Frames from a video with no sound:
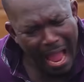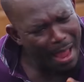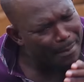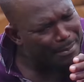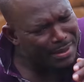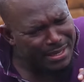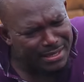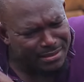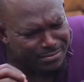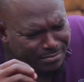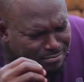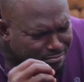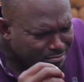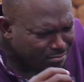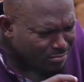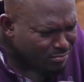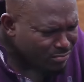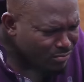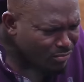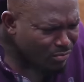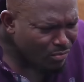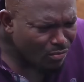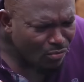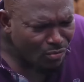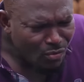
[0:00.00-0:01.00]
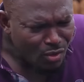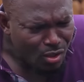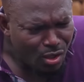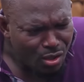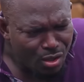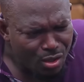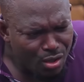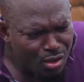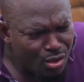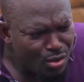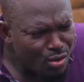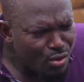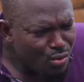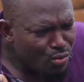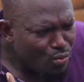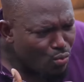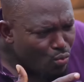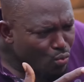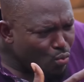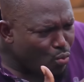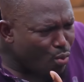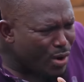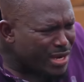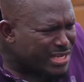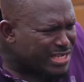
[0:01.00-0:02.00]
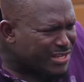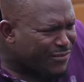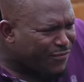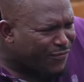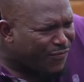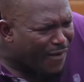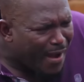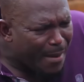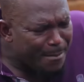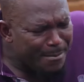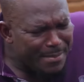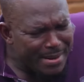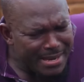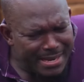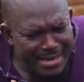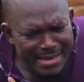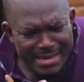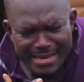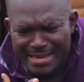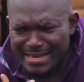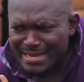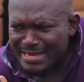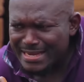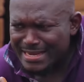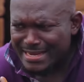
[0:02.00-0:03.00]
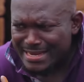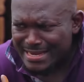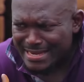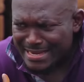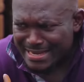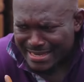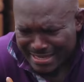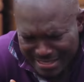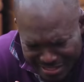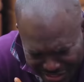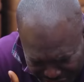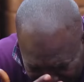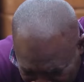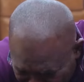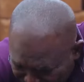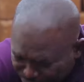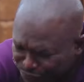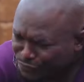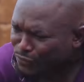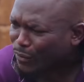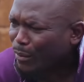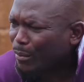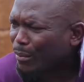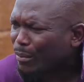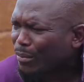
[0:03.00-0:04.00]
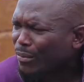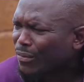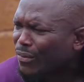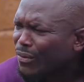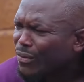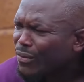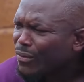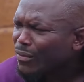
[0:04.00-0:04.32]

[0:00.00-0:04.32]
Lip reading: I mean, which family is she from?